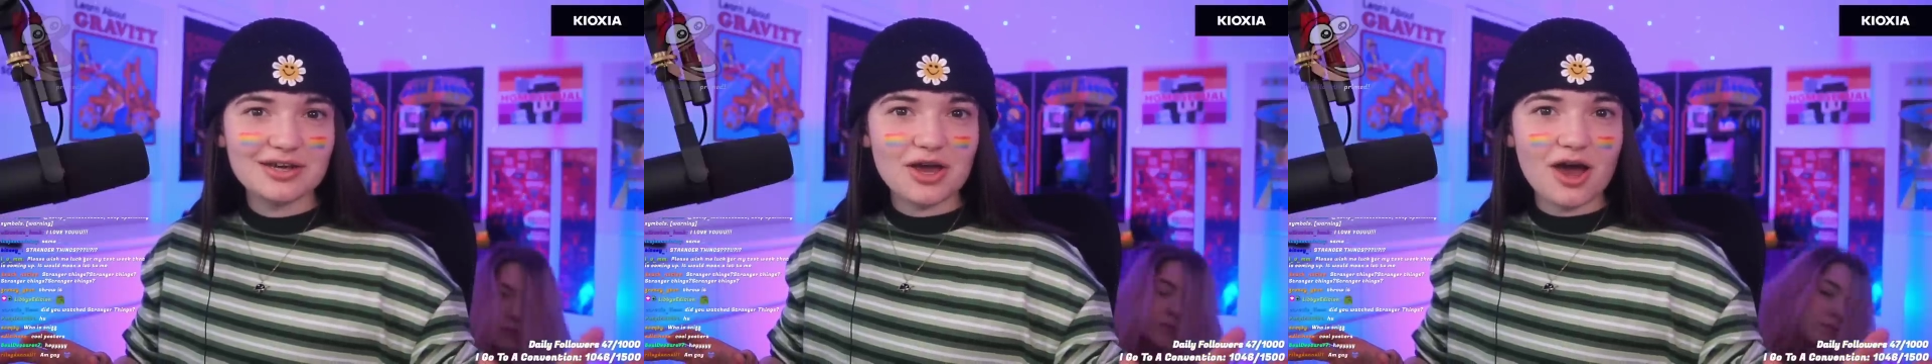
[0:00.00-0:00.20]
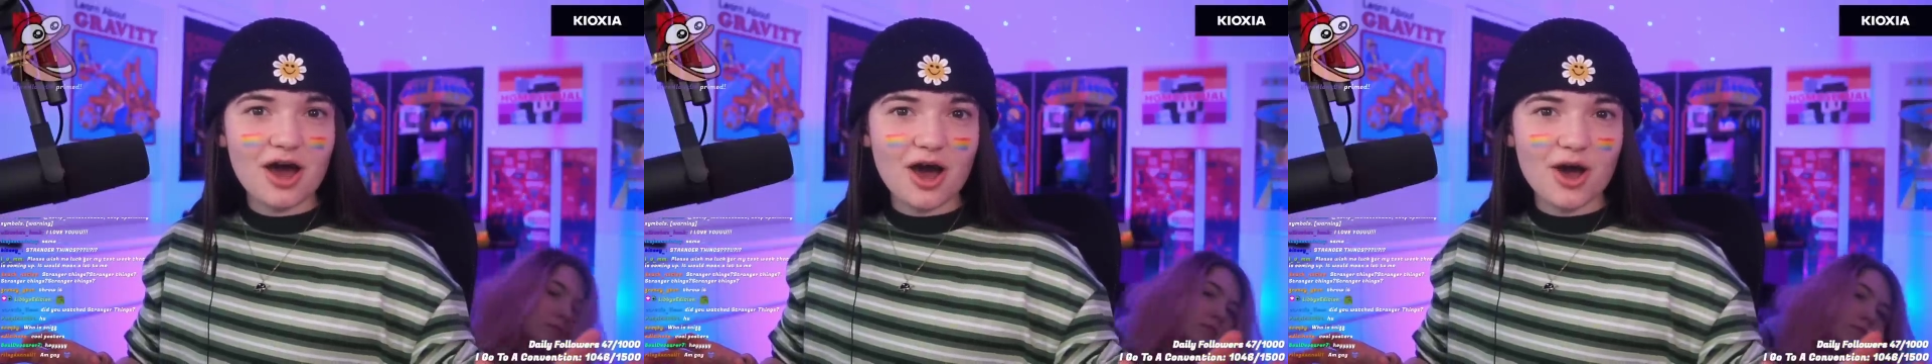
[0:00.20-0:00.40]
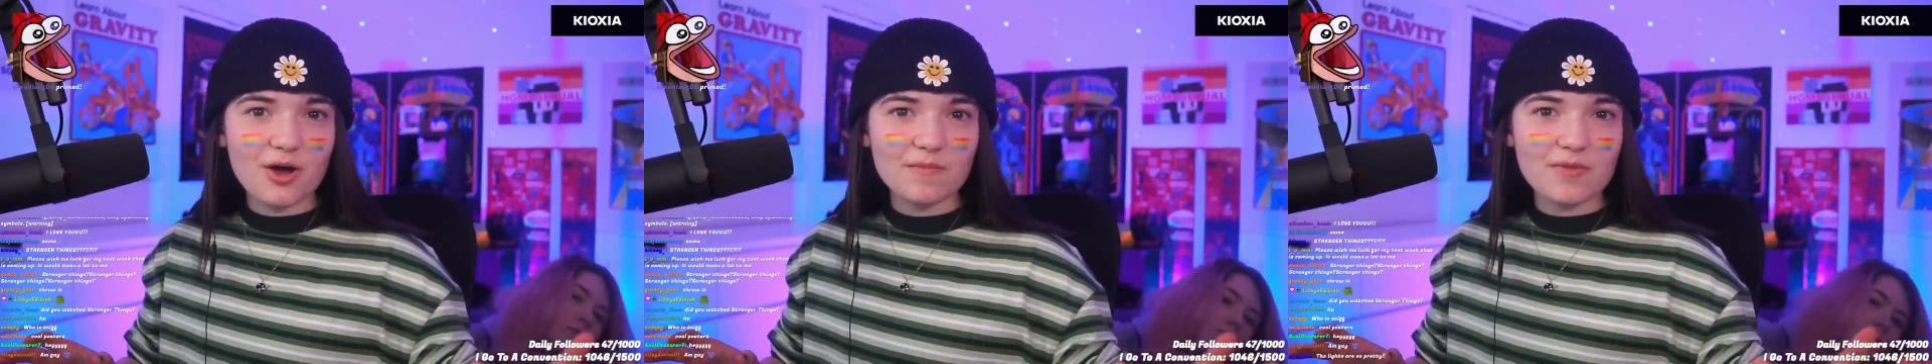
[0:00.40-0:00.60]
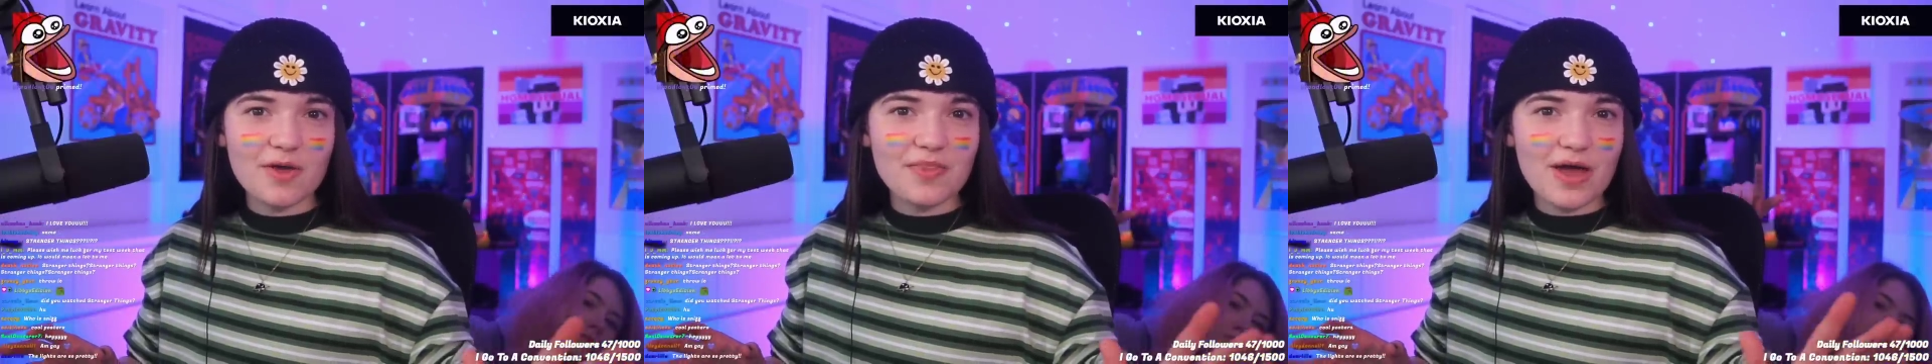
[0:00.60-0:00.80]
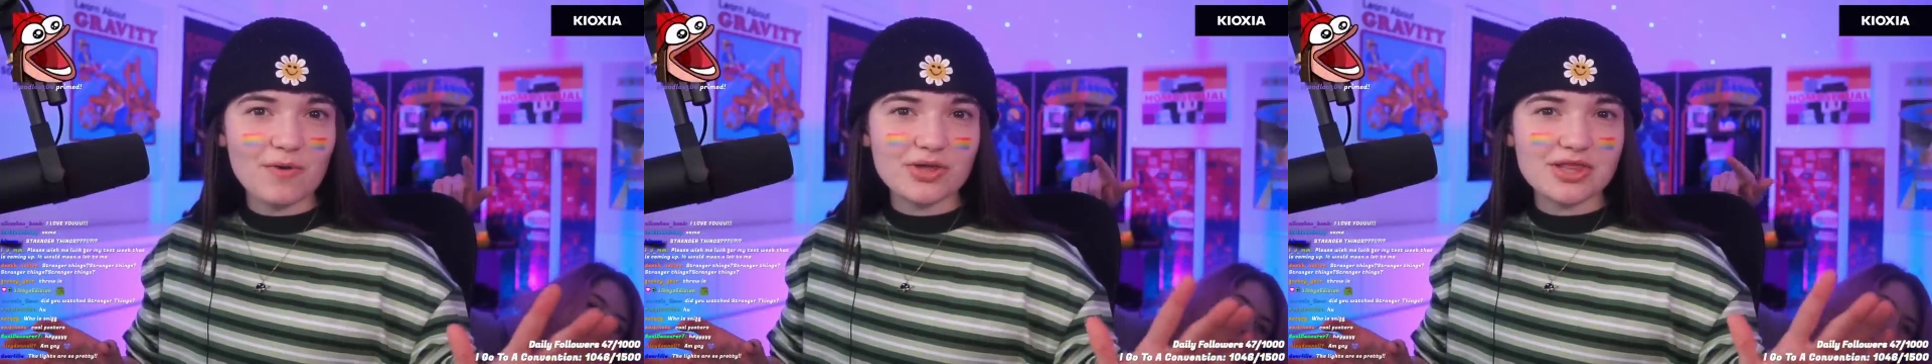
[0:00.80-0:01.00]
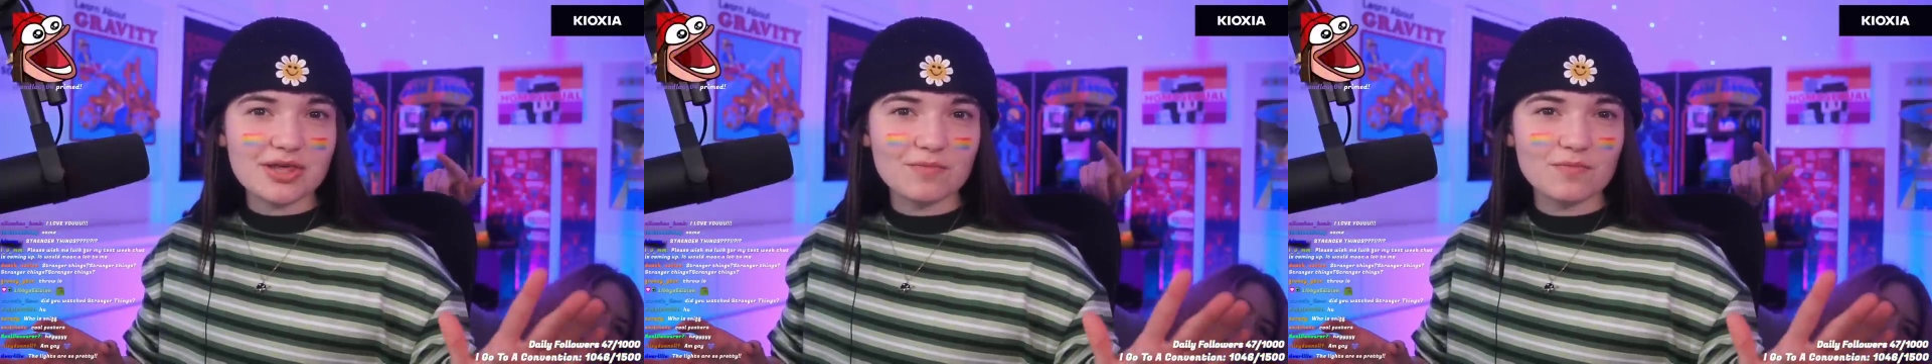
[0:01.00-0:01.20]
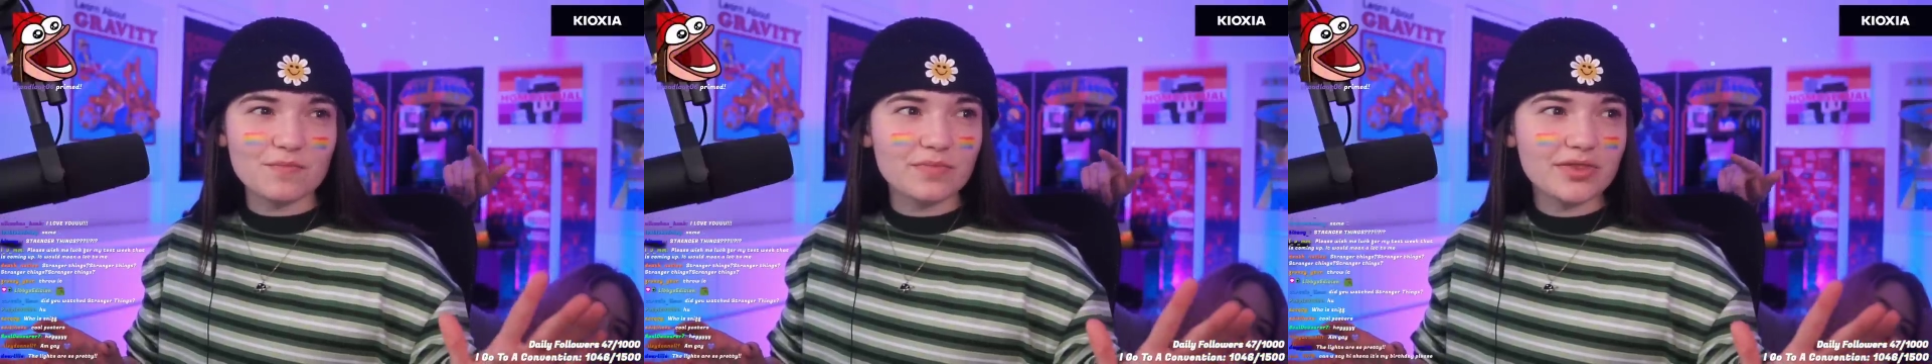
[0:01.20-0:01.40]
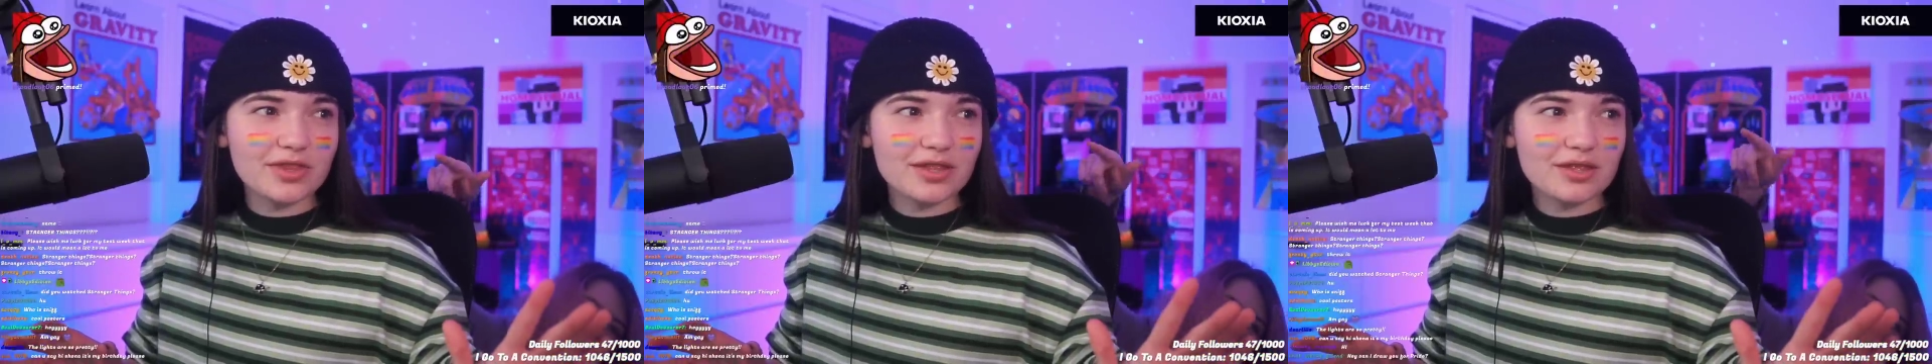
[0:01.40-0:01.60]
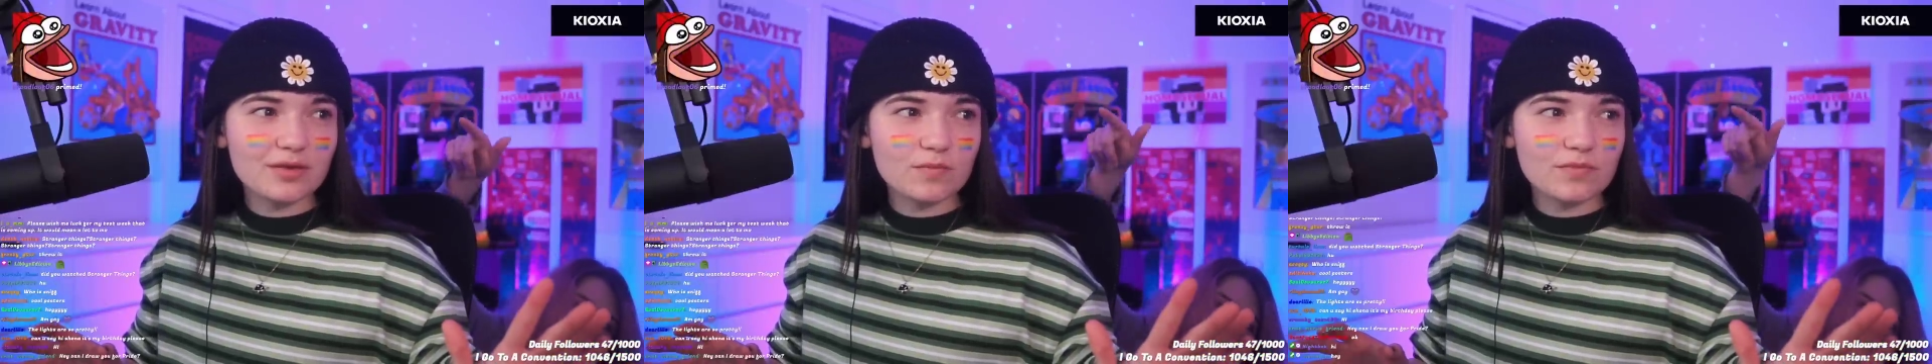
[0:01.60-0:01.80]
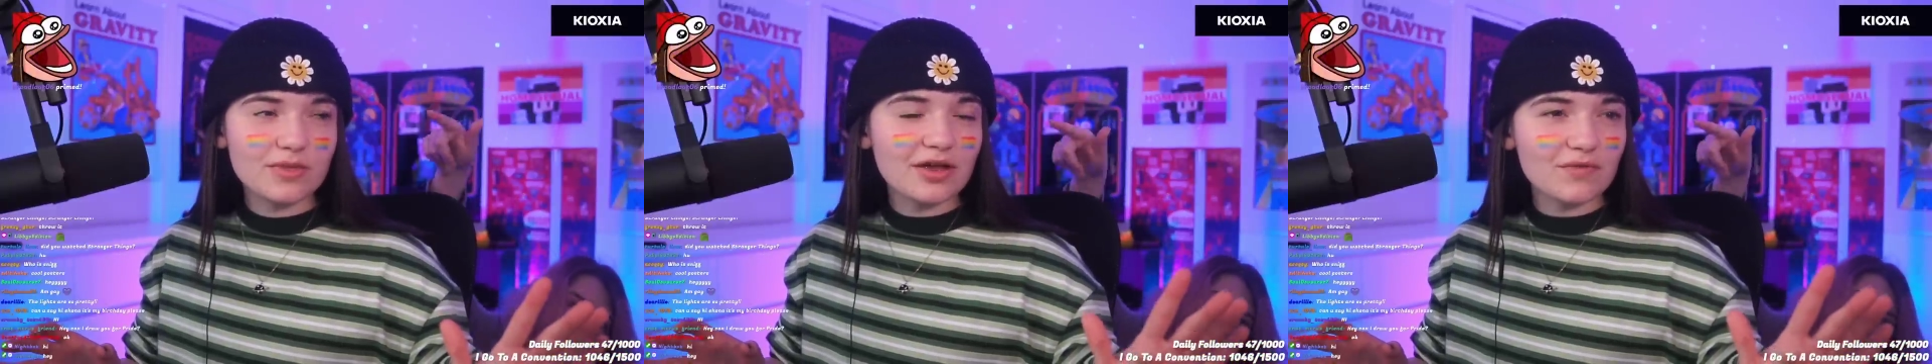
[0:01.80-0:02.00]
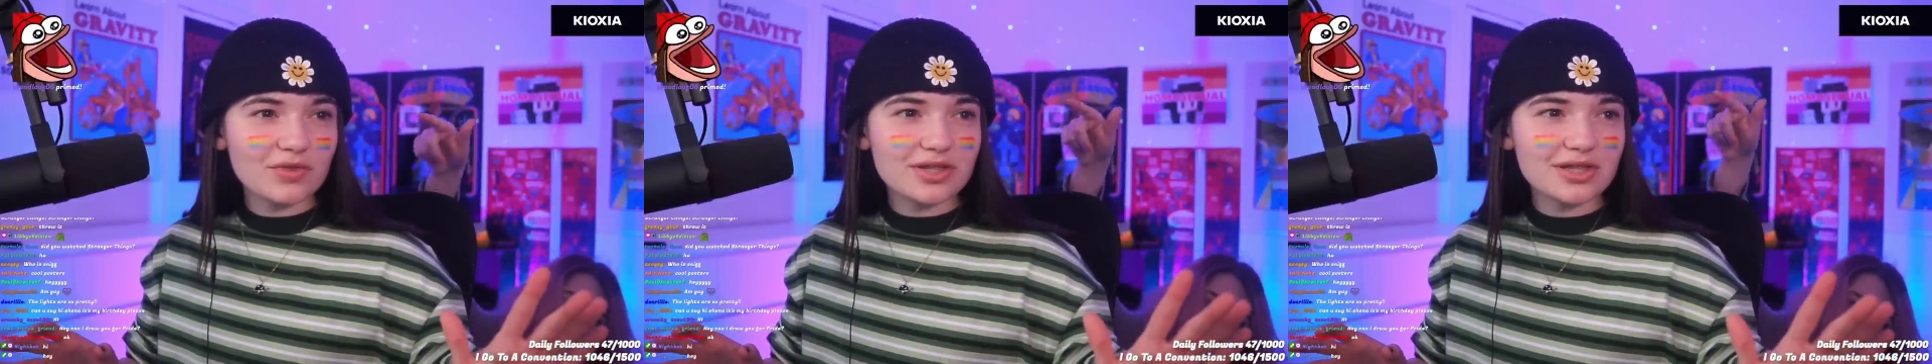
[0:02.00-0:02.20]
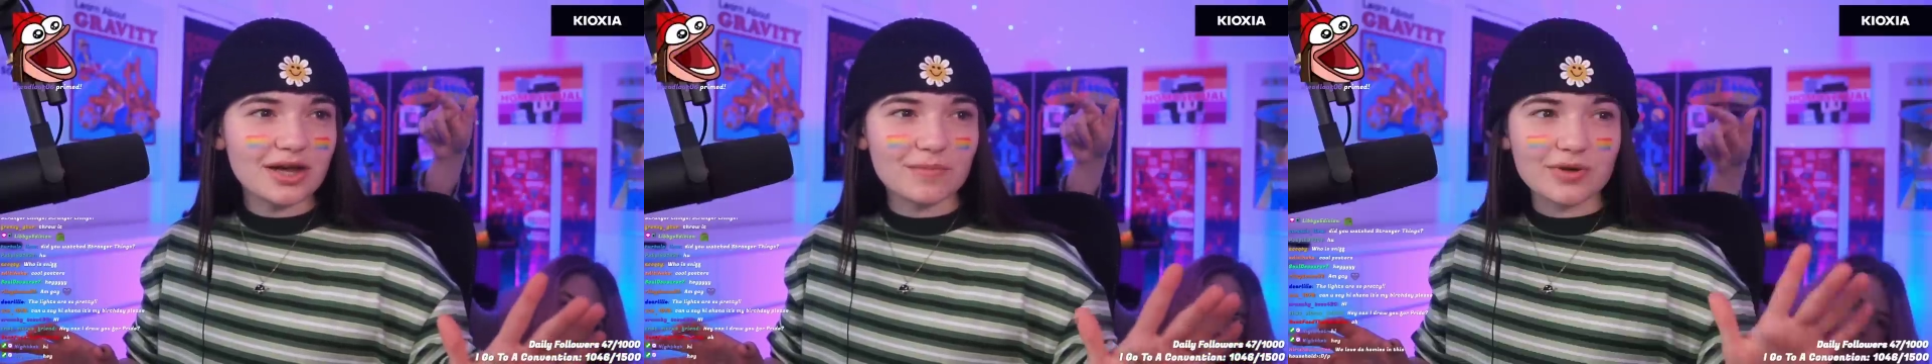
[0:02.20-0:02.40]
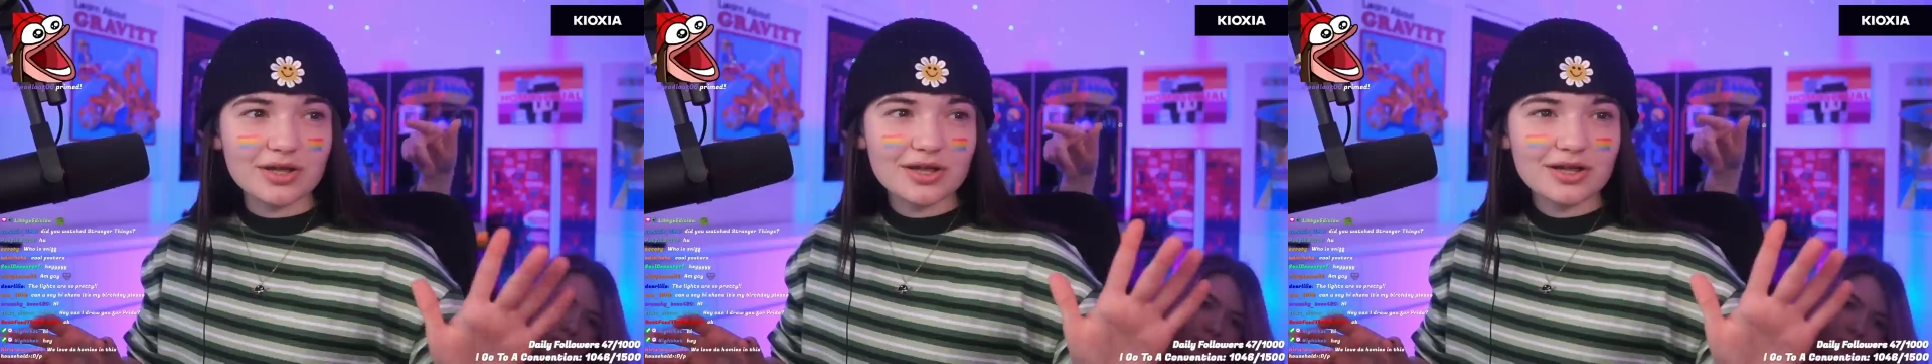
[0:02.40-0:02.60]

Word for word: Um, there was hmm. some. Thank you for the sub.